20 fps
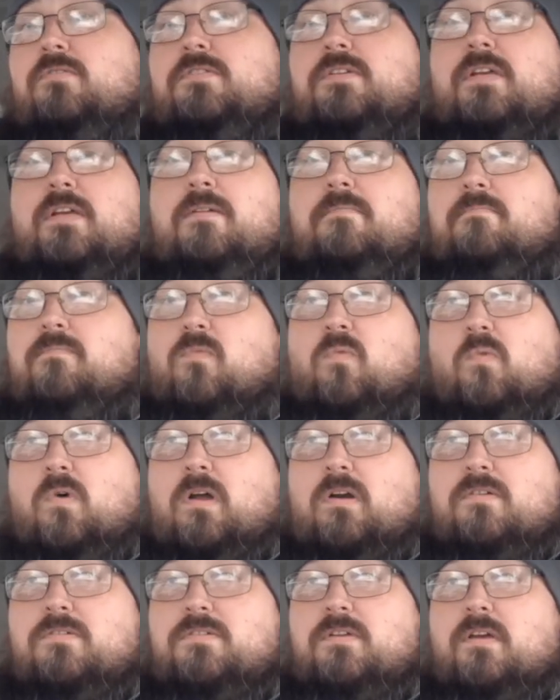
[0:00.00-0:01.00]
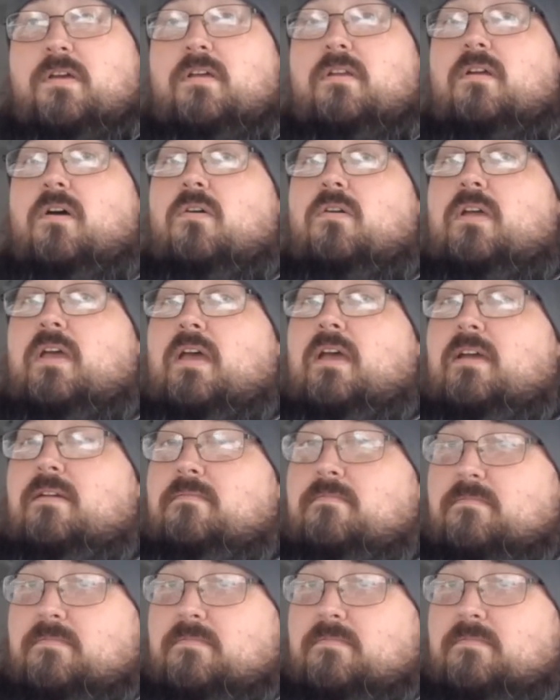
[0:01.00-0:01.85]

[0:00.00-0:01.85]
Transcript: gee, water's good. Okay,